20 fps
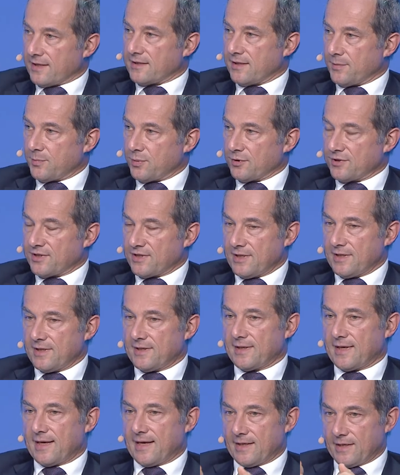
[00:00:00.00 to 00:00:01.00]

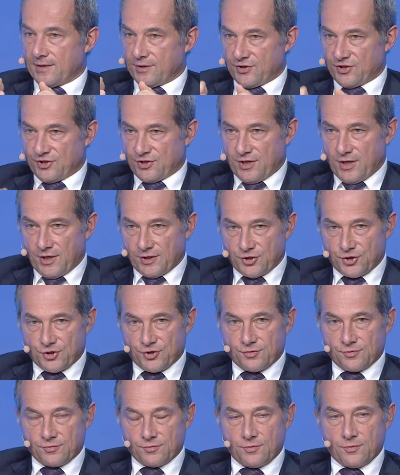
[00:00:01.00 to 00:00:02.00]
deposit, and as
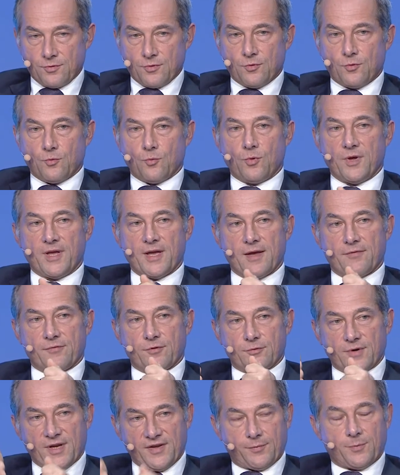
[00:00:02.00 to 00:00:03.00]
such, we have a
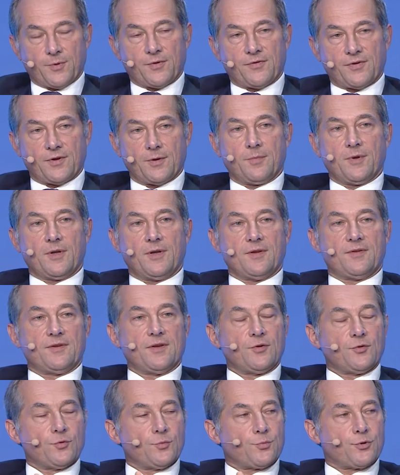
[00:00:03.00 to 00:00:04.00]

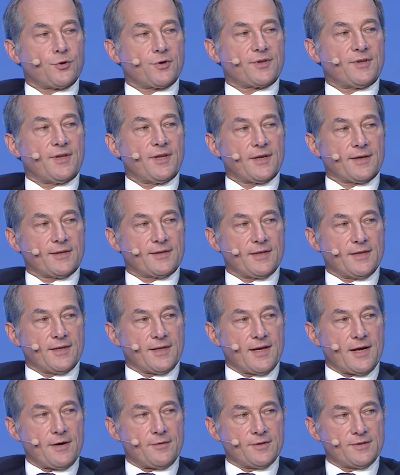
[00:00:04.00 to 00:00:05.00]
responsibility to protect and
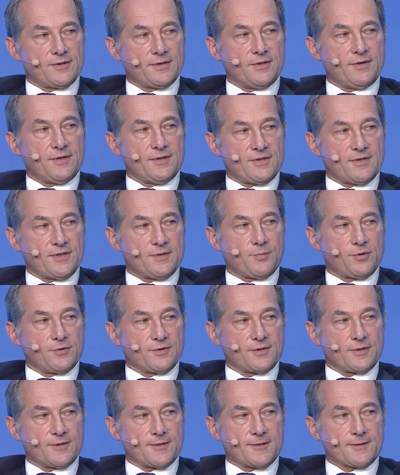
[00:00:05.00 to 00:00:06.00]
guarantee these
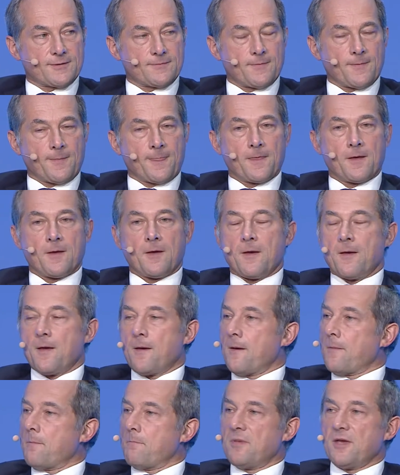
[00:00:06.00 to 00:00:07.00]
deposits.
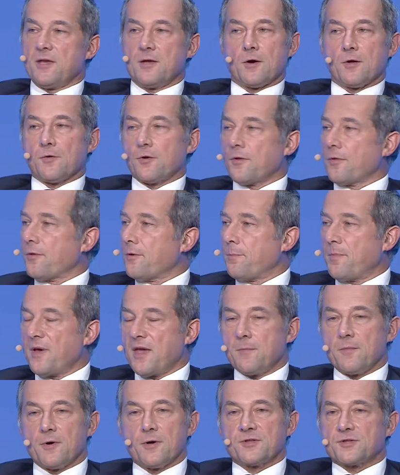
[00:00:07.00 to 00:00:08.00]
Beyond on the
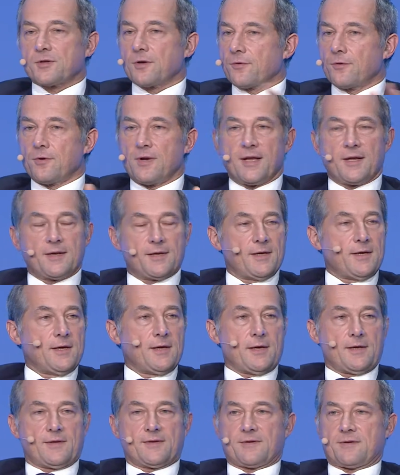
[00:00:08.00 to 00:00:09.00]
payments, on the lending,
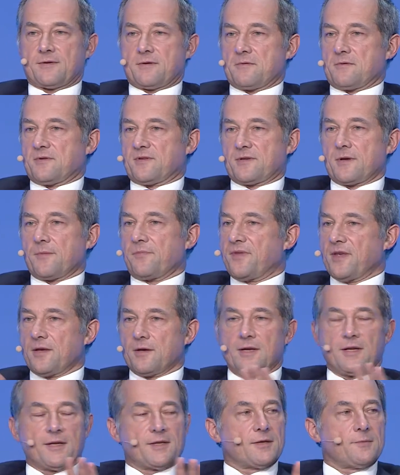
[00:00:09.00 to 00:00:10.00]
it's something a
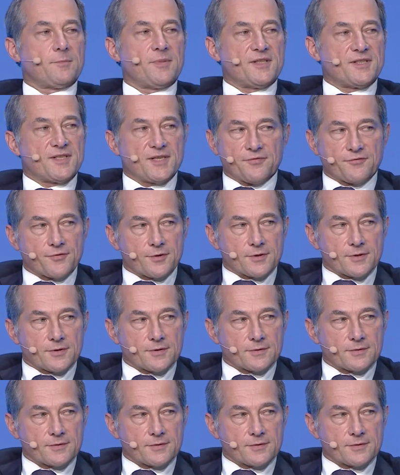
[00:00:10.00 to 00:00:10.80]
little bit different